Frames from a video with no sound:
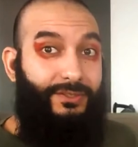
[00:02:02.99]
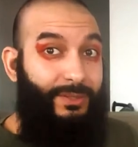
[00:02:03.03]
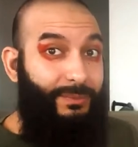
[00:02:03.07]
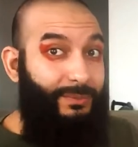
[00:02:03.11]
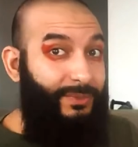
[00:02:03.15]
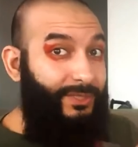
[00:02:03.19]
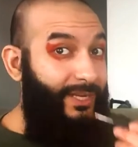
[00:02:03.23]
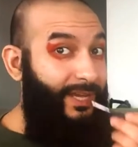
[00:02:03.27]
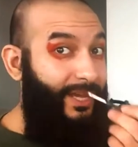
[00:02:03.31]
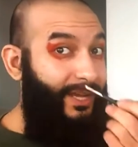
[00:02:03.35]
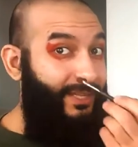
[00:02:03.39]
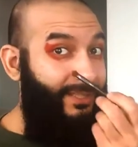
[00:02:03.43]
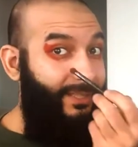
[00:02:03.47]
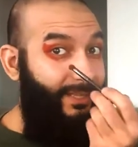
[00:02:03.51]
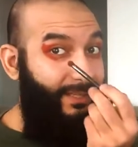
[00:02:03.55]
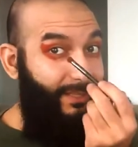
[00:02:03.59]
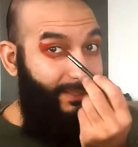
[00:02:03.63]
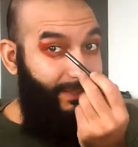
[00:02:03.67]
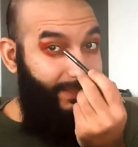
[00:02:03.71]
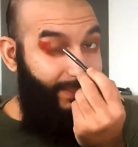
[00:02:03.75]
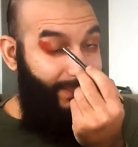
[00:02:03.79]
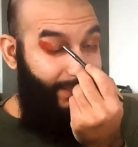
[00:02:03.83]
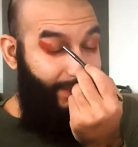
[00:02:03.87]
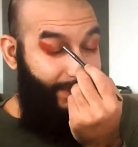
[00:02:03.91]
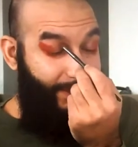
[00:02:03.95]
So I'm gonna add that
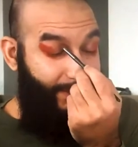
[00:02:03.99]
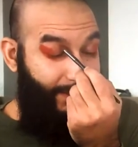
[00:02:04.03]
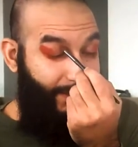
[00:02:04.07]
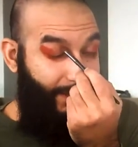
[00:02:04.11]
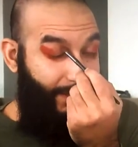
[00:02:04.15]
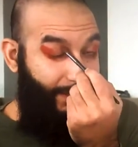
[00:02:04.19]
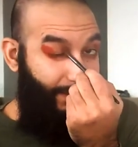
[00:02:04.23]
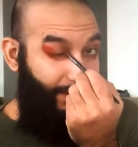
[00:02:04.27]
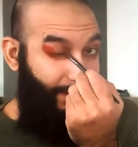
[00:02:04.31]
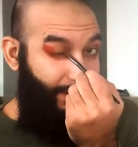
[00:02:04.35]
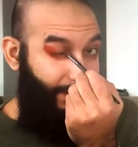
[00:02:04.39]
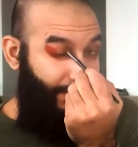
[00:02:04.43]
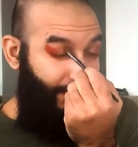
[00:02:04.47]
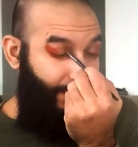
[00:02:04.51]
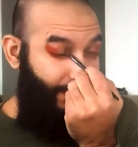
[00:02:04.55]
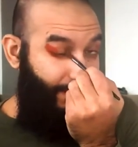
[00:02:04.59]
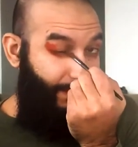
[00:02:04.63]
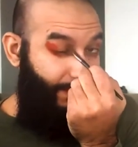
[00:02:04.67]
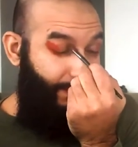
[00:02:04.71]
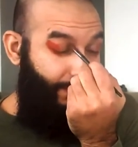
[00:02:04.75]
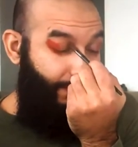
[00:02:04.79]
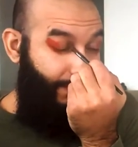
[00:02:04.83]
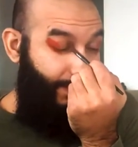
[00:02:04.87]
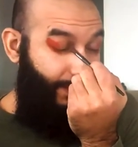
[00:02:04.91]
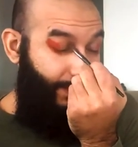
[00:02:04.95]
on the inside,
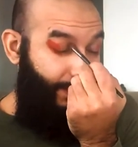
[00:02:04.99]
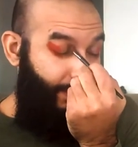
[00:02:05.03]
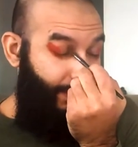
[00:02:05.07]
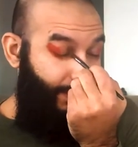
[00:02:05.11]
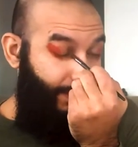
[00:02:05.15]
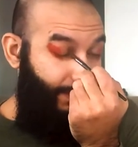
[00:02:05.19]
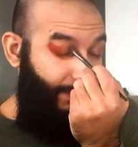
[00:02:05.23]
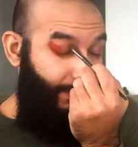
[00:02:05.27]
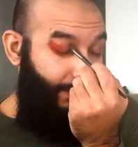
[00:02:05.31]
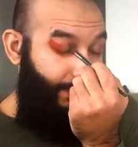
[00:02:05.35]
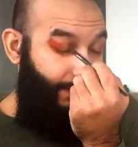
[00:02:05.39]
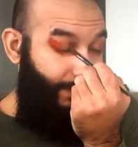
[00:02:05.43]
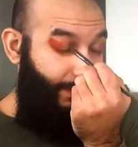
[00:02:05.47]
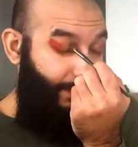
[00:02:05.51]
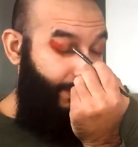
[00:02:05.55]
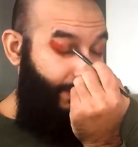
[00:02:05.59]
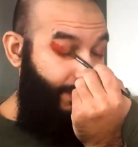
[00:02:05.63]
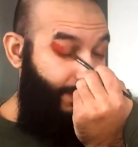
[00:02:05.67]
right here.